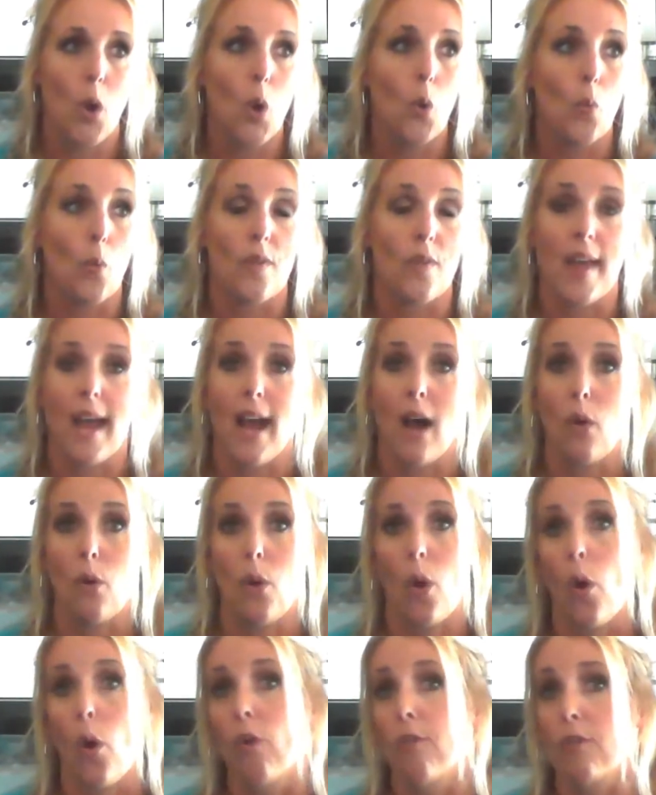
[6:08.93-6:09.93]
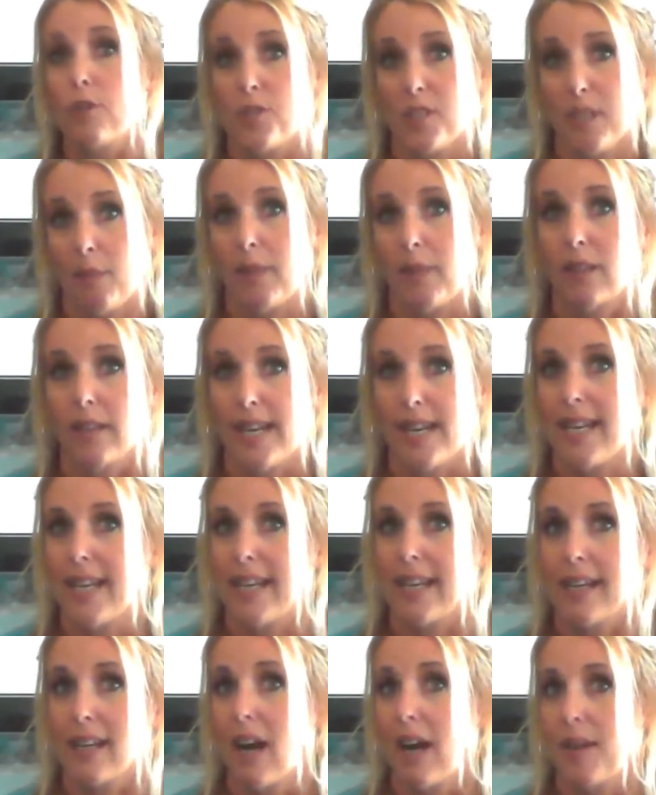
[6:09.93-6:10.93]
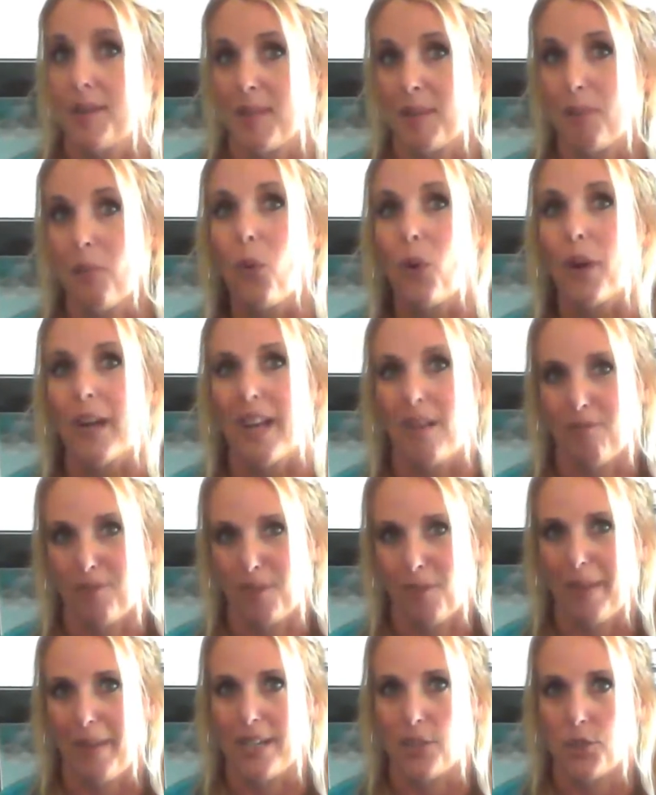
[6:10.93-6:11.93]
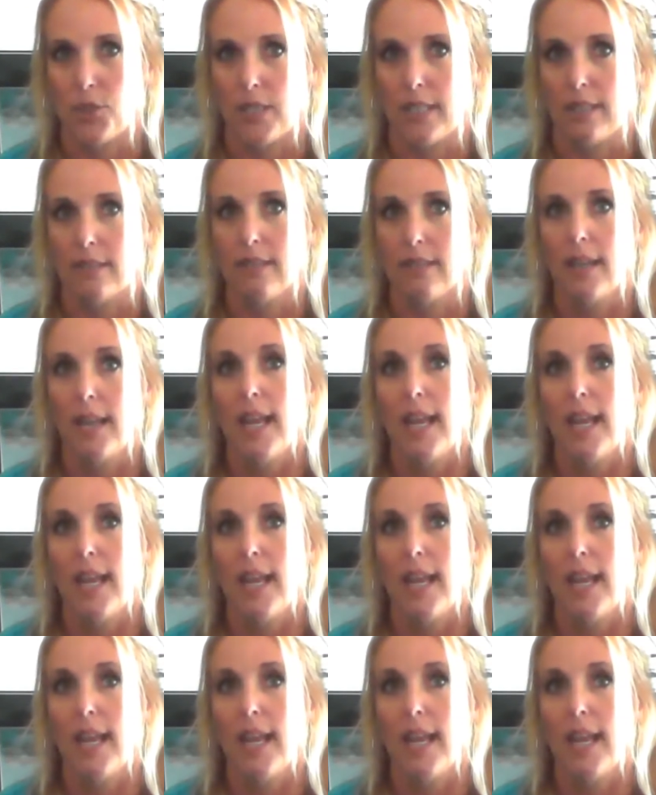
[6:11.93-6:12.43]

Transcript: without overstimulating and causing more inflammation.